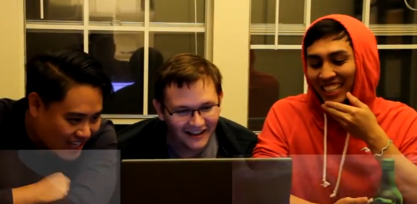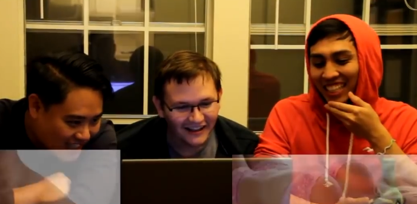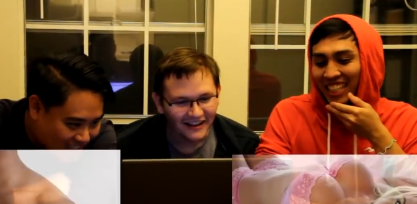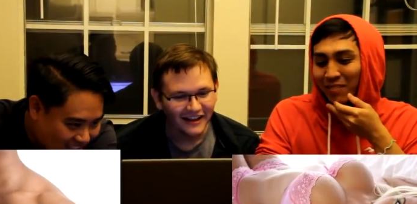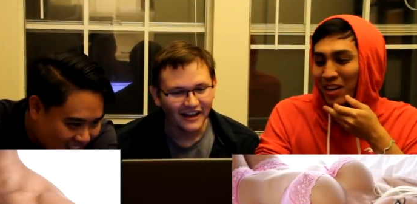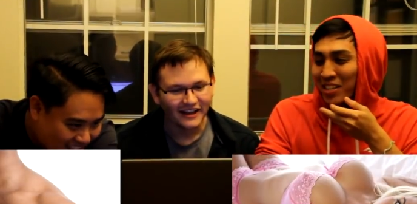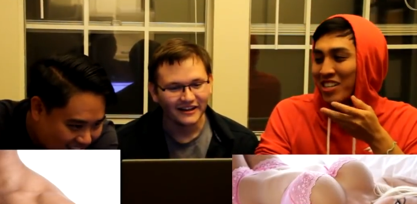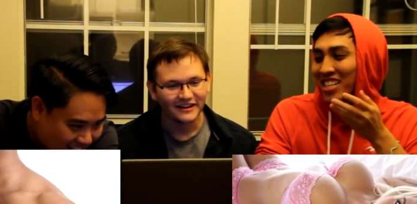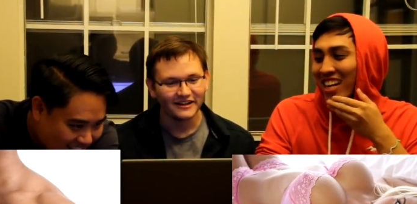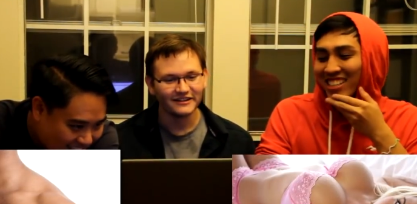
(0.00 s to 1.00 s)
Speaker 1: chest? Breast
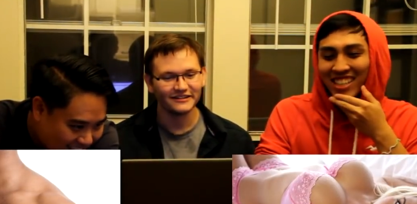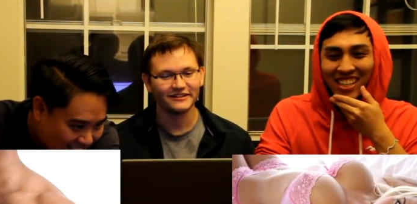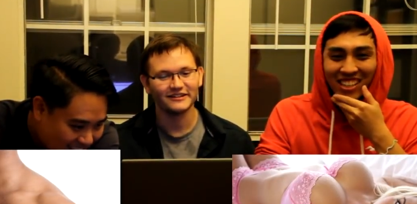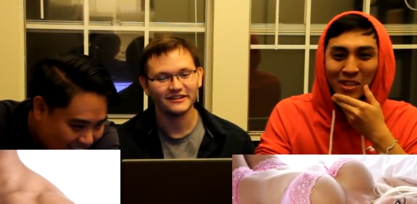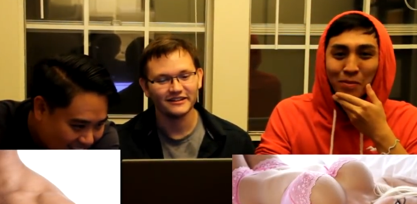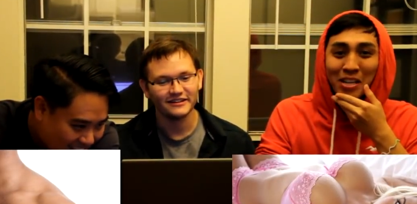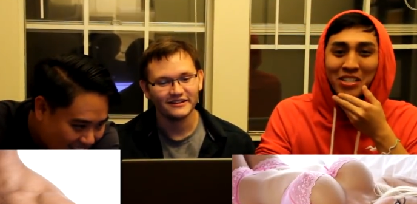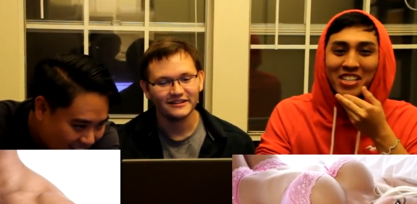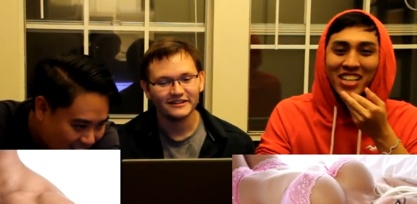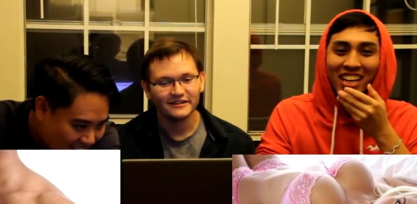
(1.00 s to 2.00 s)
or chest. There you go. Is it breast
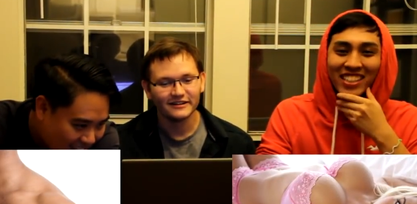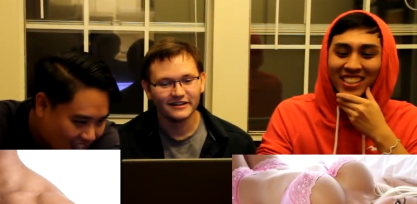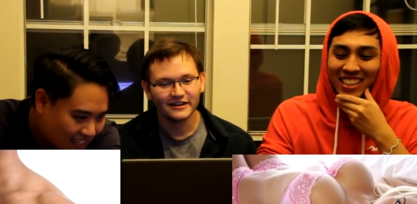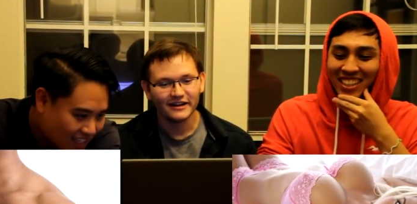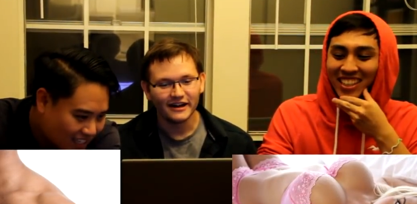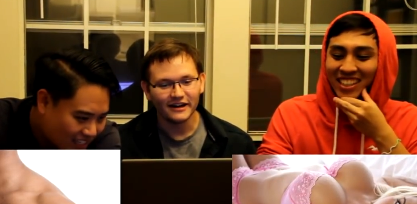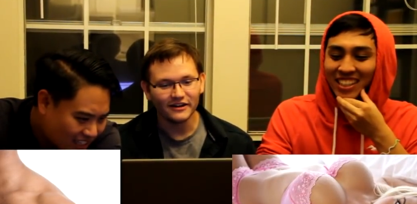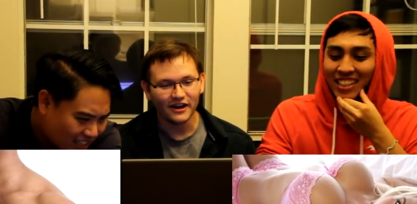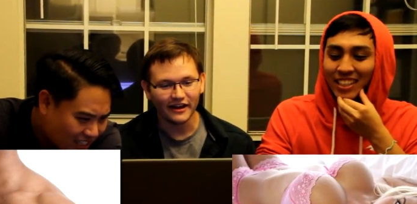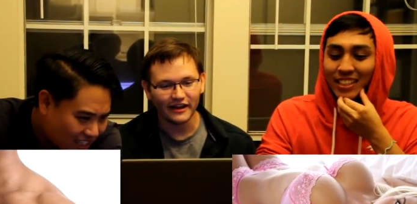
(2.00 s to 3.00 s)
or chest?
Speaker 2: I don't
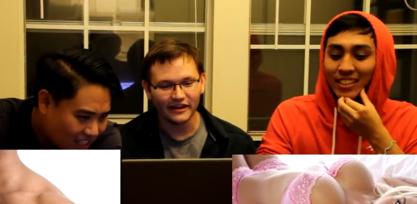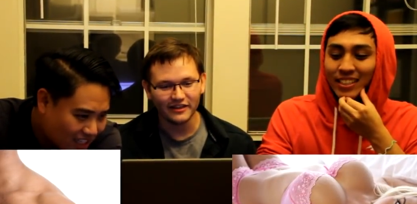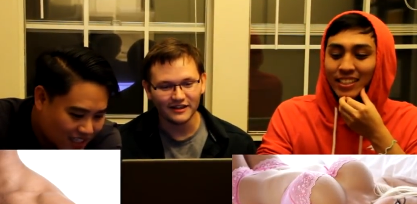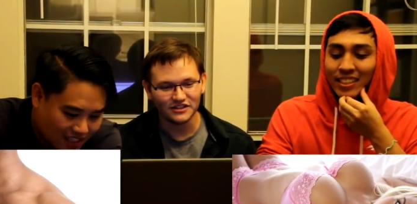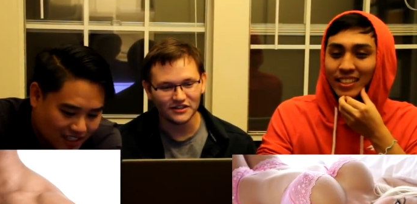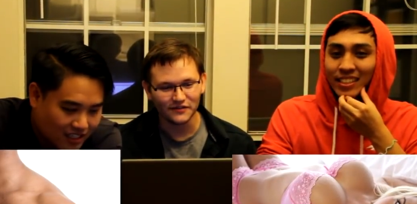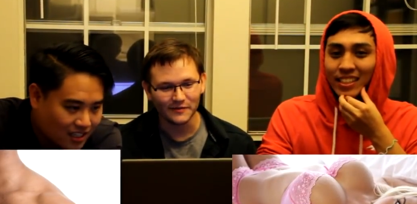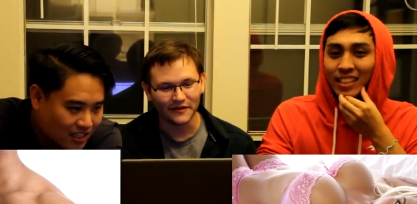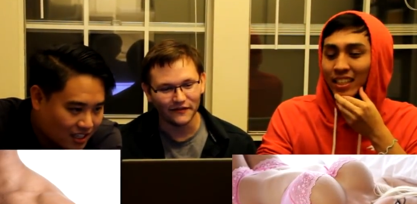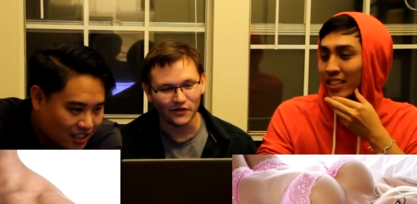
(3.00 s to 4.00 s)
know. I, I think just
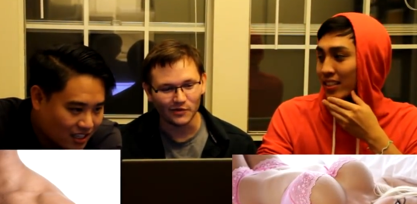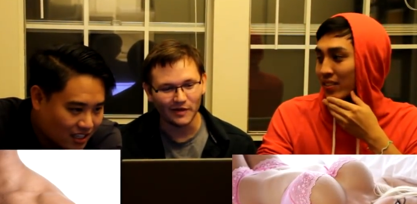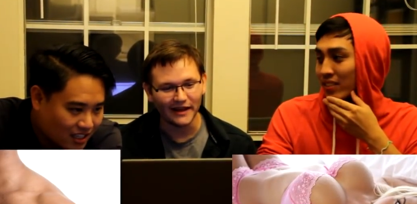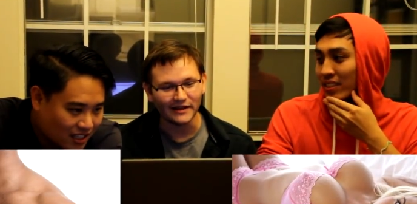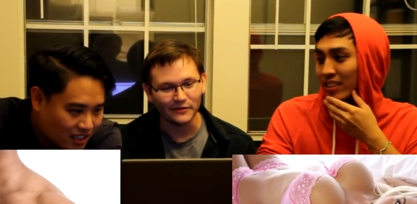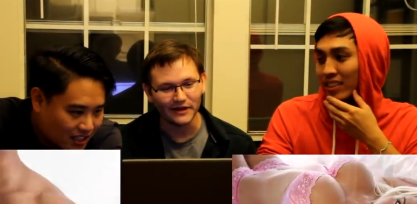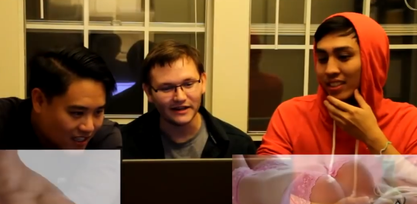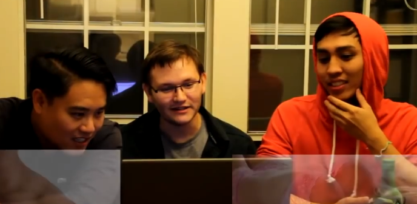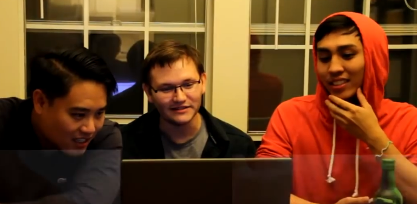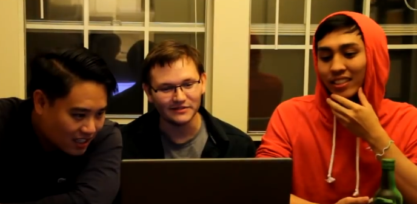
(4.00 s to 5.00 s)
from the full plate, we
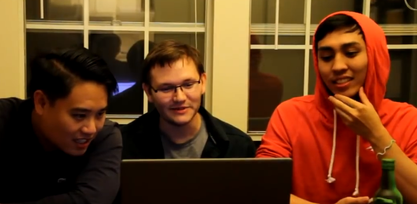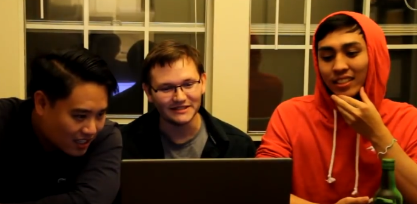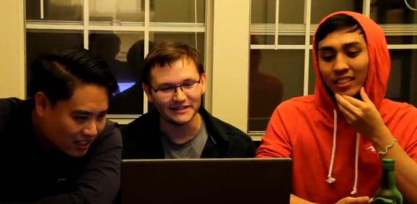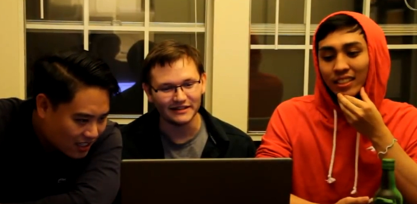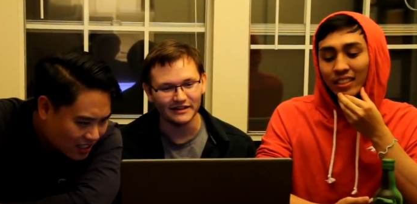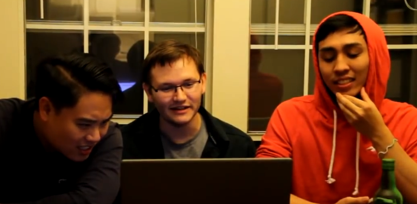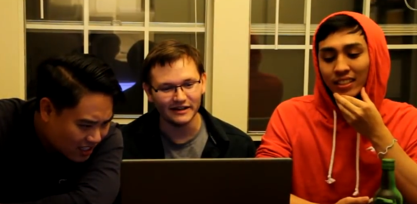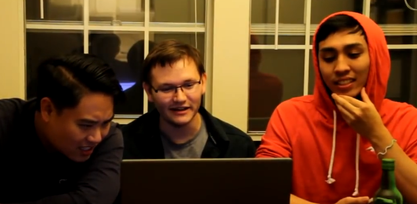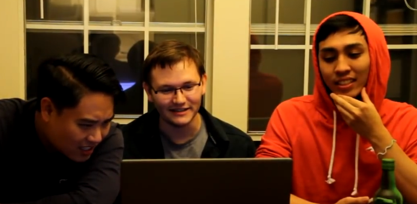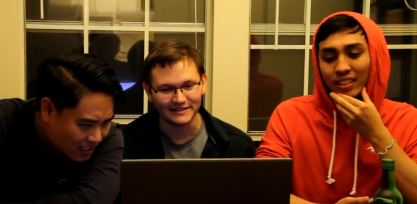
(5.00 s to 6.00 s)
can assume it's a
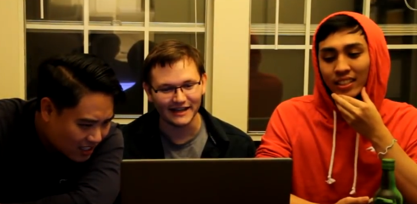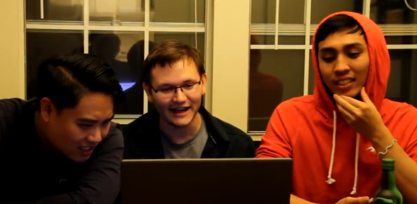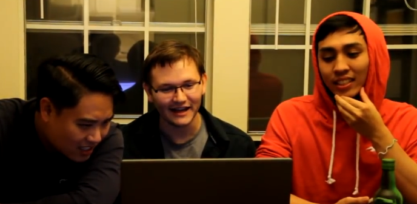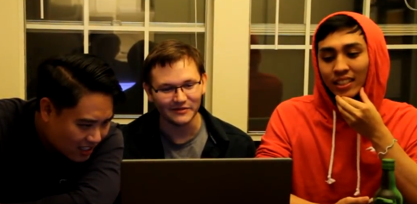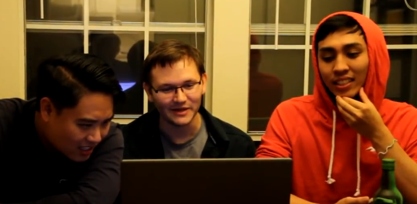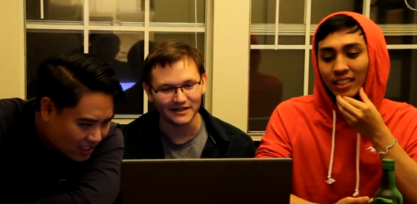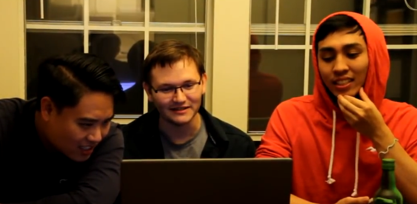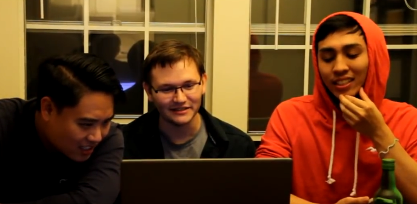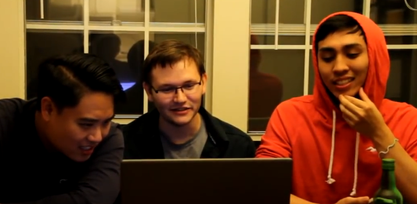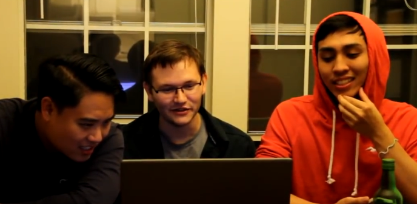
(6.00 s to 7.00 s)
uh, it's a guy
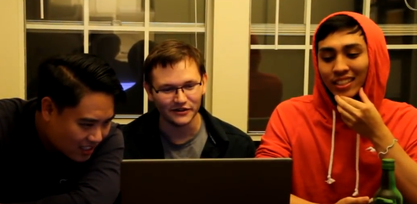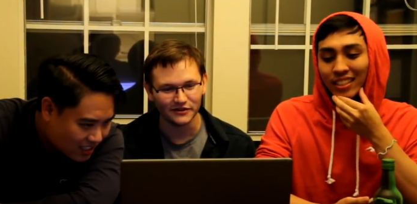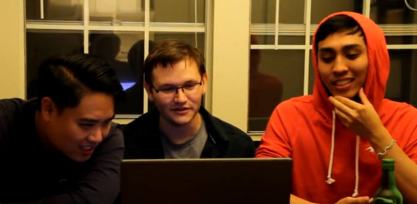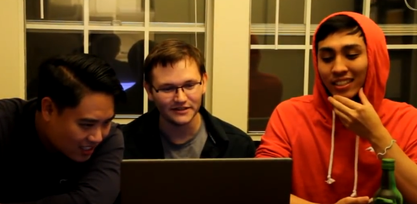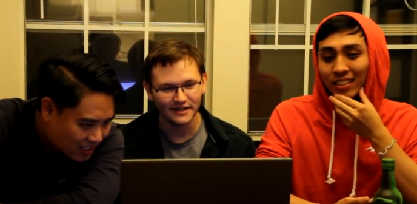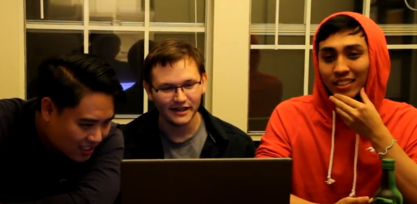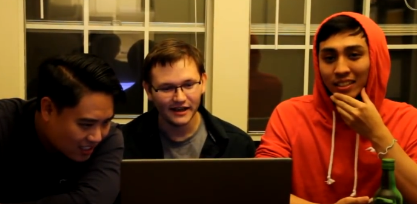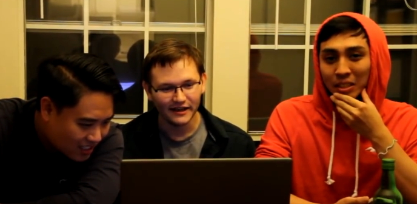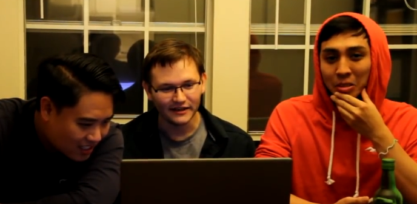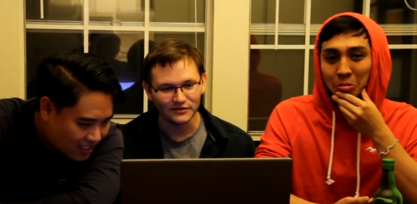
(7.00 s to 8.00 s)
because you know girls,
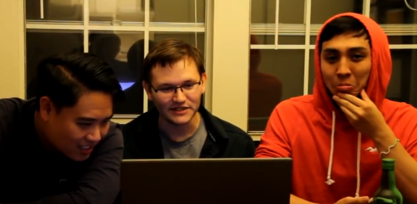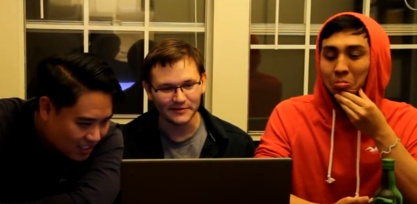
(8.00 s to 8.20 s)
they don't